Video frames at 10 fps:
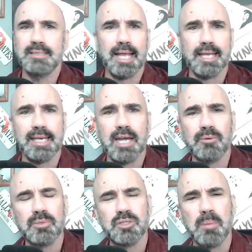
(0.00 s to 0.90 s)
taken any
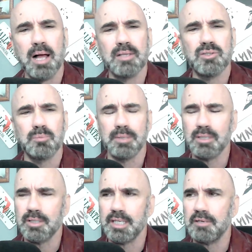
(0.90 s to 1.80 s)

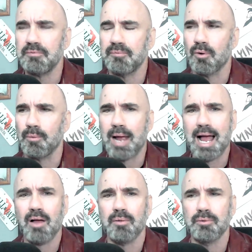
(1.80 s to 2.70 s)
responsibility for
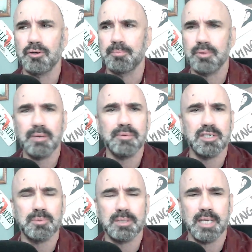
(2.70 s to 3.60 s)
how your
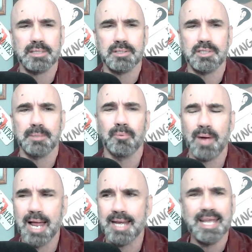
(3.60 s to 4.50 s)
previous relationship
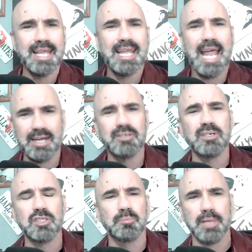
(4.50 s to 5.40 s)
went, and you're
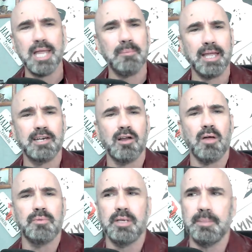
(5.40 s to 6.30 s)
just blaming it
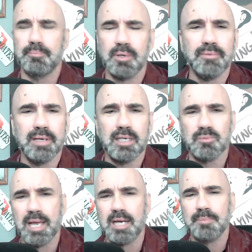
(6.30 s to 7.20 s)
on the
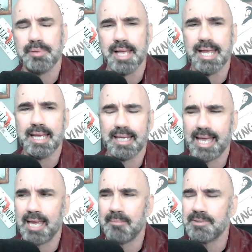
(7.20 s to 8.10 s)
previous man playing
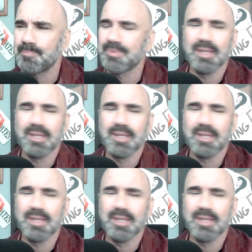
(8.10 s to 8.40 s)
games.